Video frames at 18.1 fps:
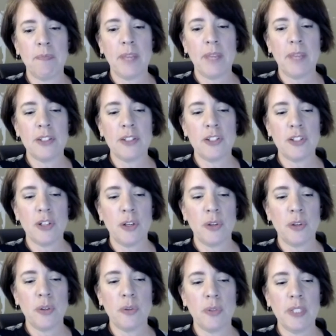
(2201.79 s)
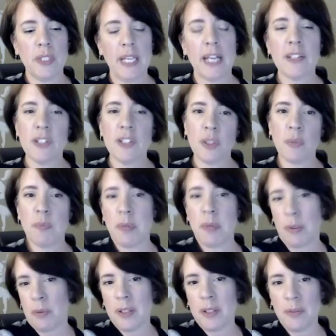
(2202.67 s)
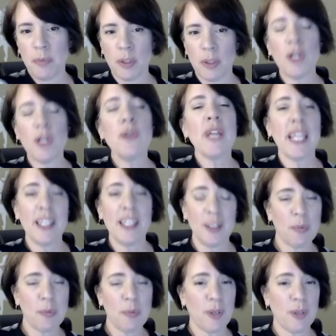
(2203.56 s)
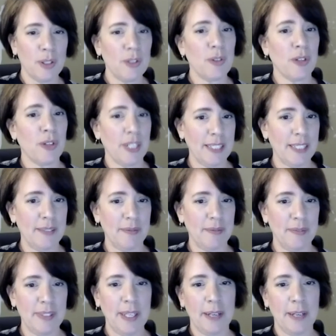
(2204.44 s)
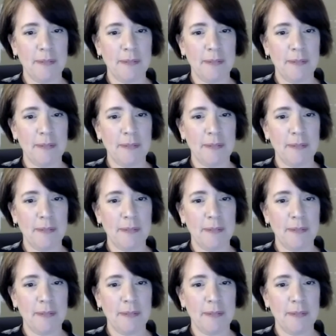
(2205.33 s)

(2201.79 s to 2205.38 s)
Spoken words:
And so, yeah, but we're located in Portland, Oregon. Yeah.